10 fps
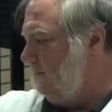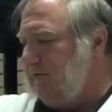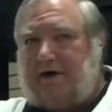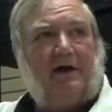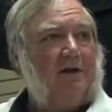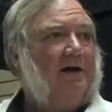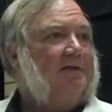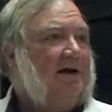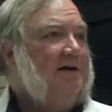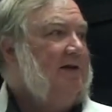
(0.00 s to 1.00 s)
I kind of like
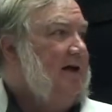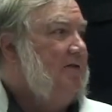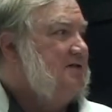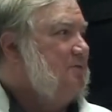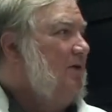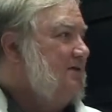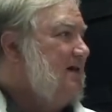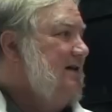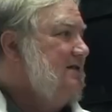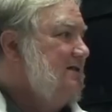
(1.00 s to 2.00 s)
the idea they have the small
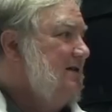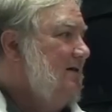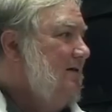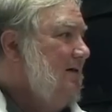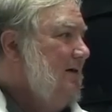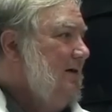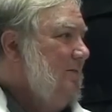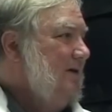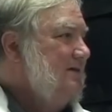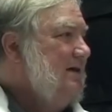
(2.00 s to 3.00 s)
sizes though,
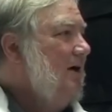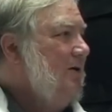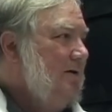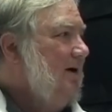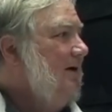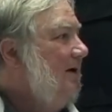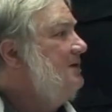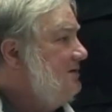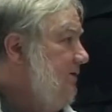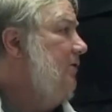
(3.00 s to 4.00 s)
because now
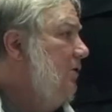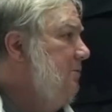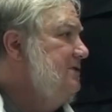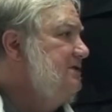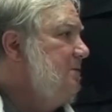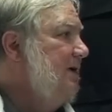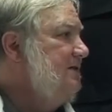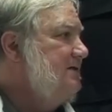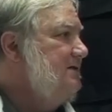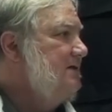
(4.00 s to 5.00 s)
it's your herbs and
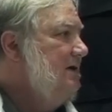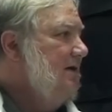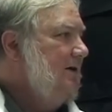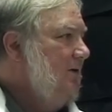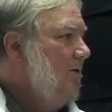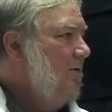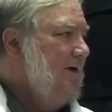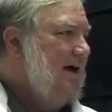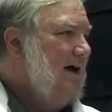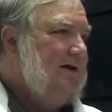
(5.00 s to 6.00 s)
spices. You're
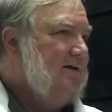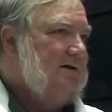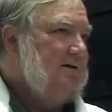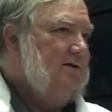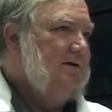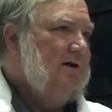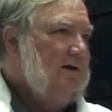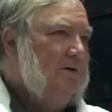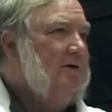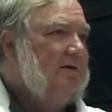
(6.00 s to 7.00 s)
only adding
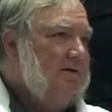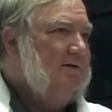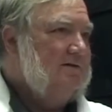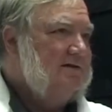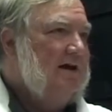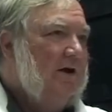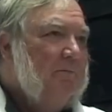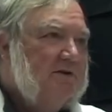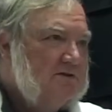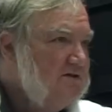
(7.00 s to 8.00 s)
you can say, I'm
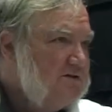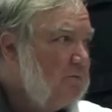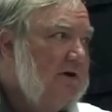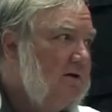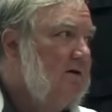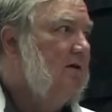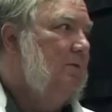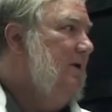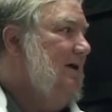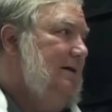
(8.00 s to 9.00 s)
just going to sprinkle a little
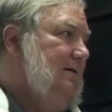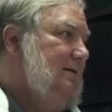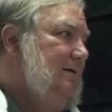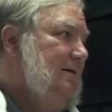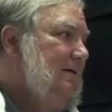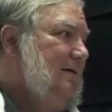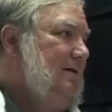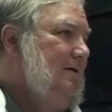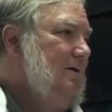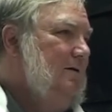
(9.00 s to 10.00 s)
bit.
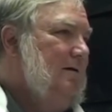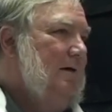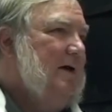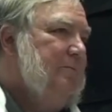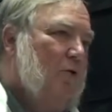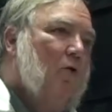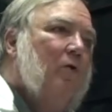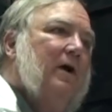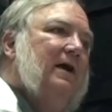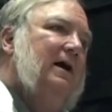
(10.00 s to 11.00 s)
You know, I'm not
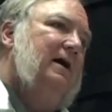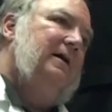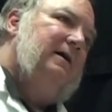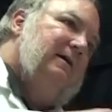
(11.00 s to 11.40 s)
pouring in